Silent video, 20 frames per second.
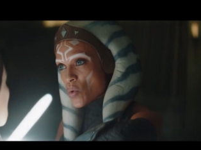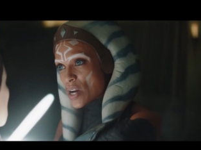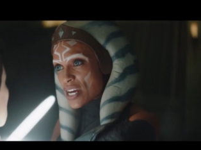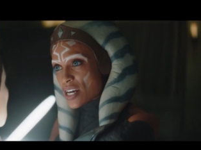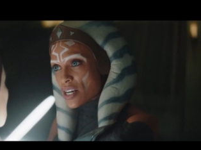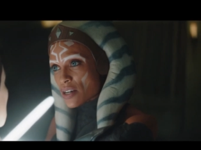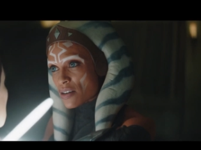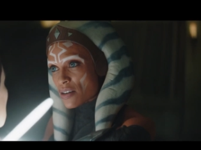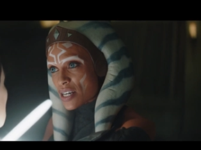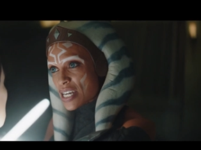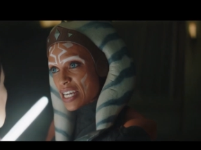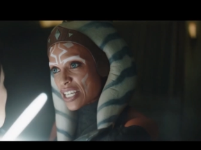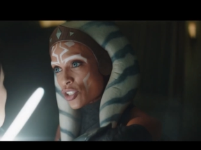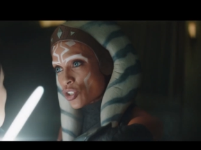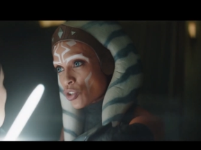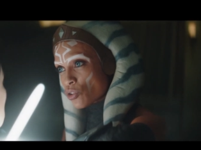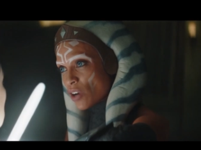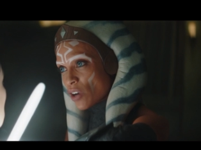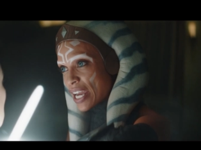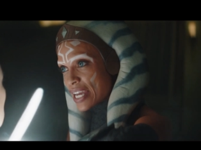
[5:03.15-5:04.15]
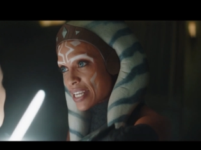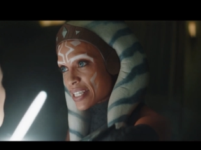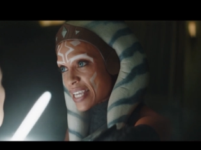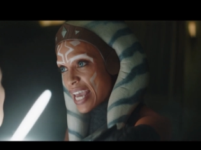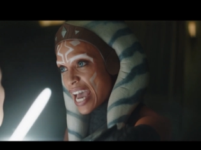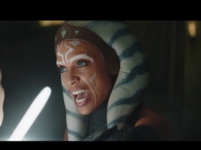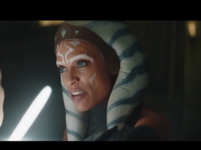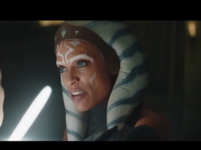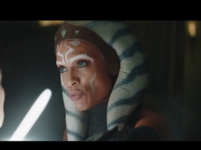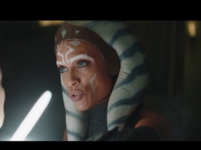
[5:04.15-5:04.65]
Where is
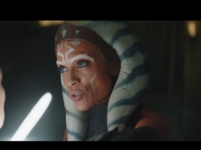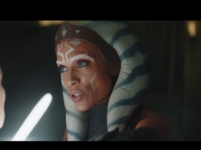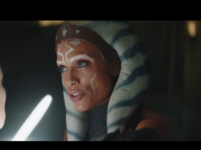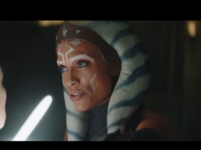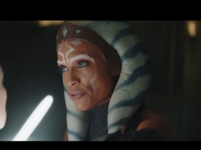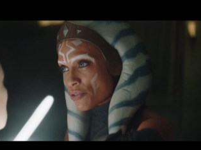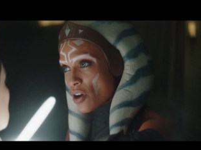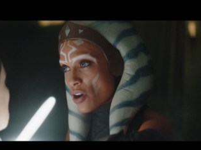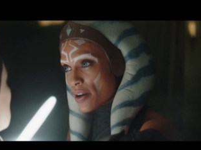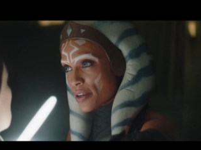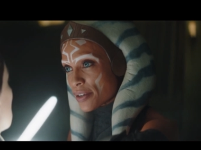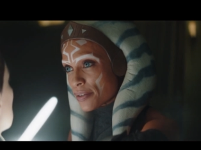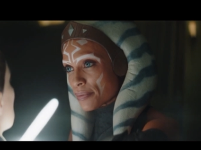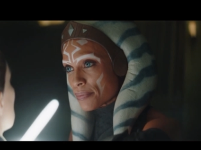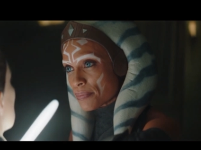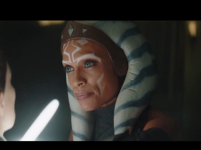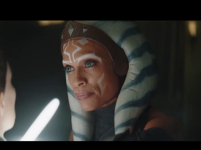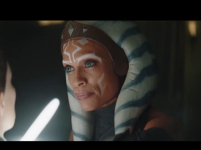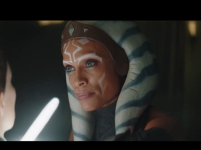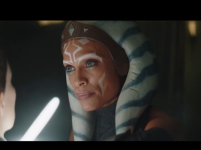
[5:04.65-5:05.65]
Grand Admiral Thrawn?